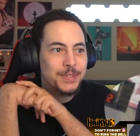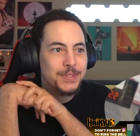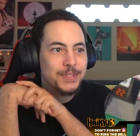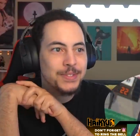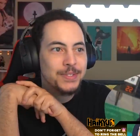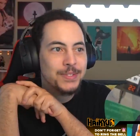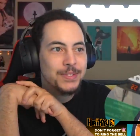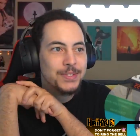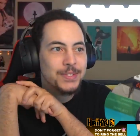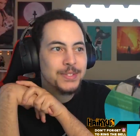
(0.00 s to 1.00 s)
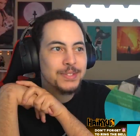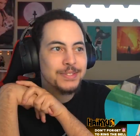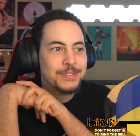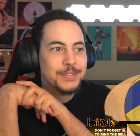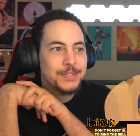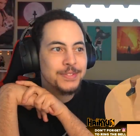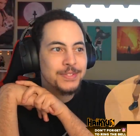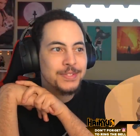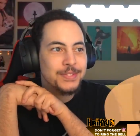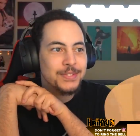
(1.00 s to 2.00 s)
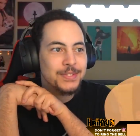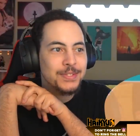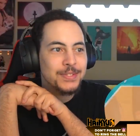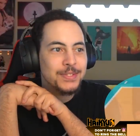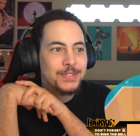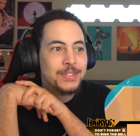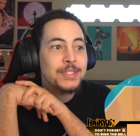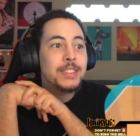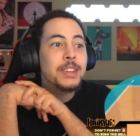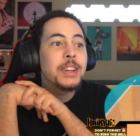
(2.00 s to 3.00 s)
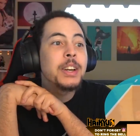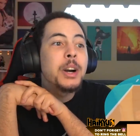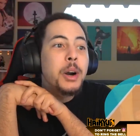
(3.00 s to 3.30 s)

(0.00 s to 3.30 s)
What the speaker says: (silence)